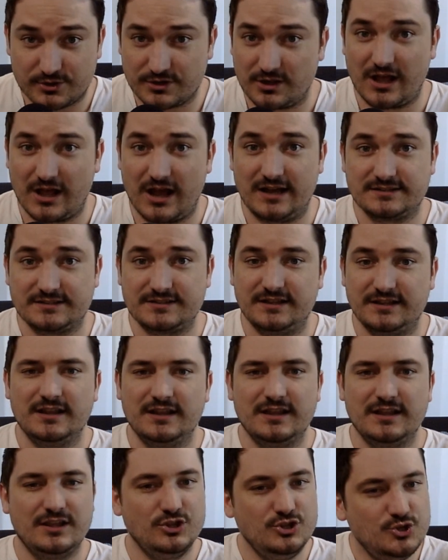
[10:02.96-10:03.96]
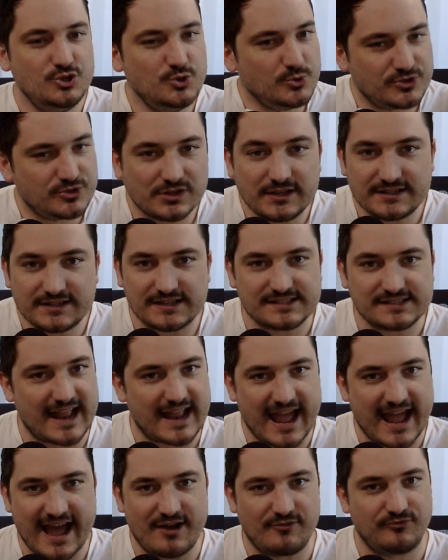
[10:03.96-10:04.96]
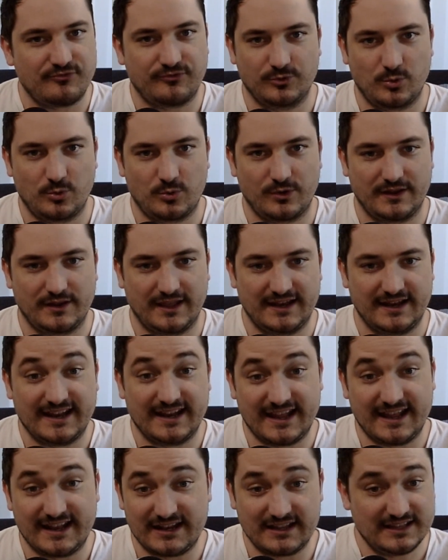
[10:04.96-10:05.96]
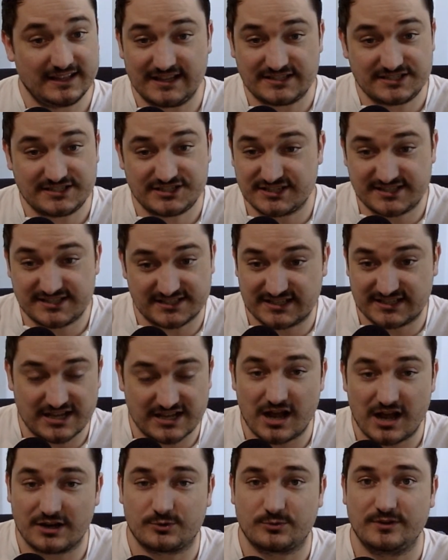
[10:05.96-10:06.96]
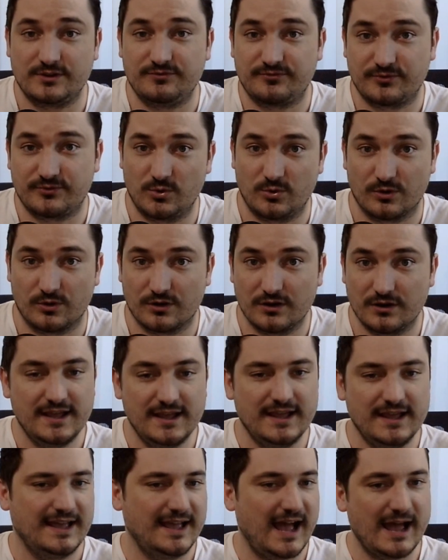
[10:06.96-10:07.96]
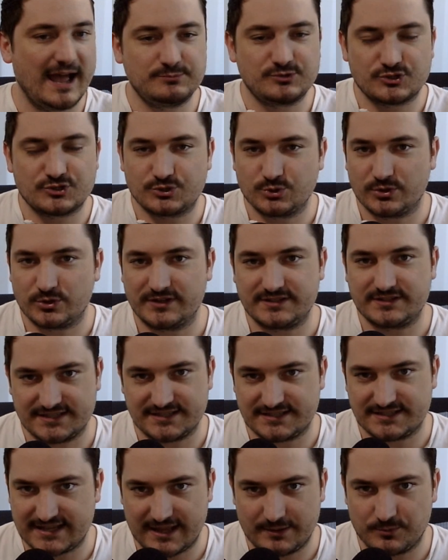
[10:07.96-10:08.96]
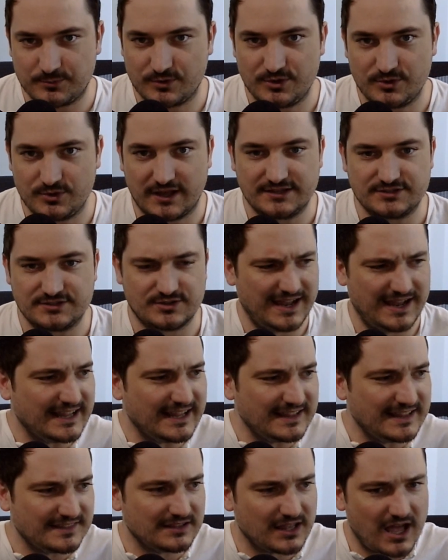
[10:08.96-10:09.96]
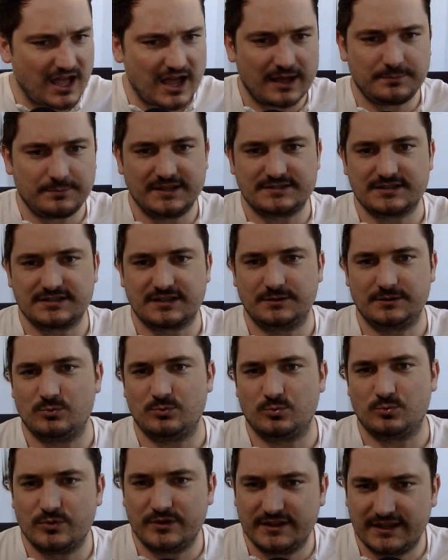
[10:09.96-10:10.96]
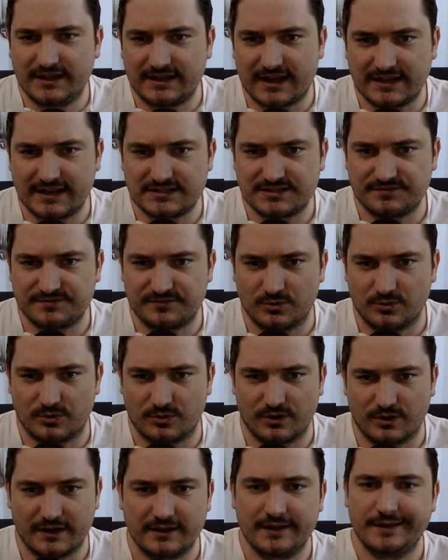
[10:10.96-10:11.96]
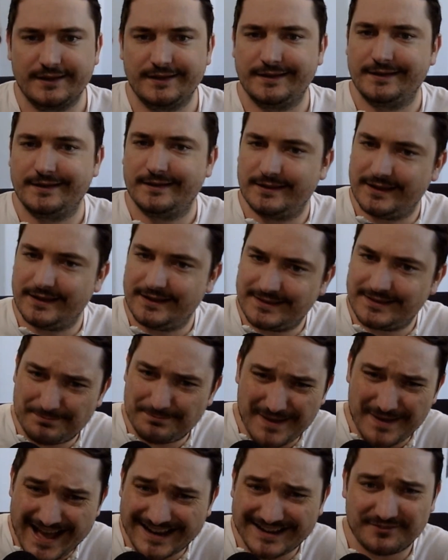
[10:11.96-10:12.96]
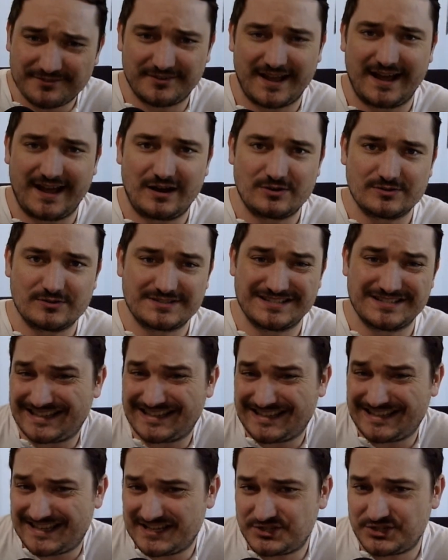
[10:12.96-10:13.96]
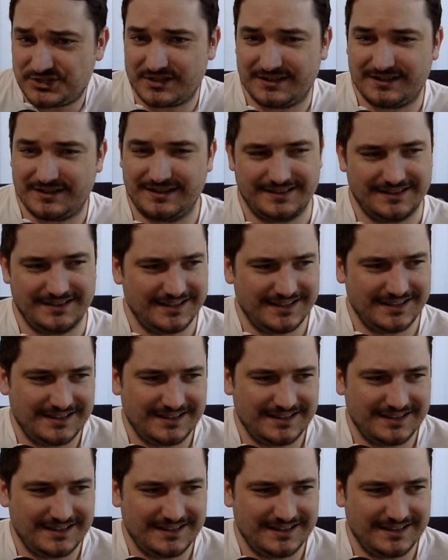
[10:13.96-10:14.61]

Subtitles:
closet usually doesn't have flooring in it, and it's just a concrete floor. I'm sure it's the same where you guys are at. In the lobby, it's going to be really nice flooring. In the back of the house, in the kitchen, and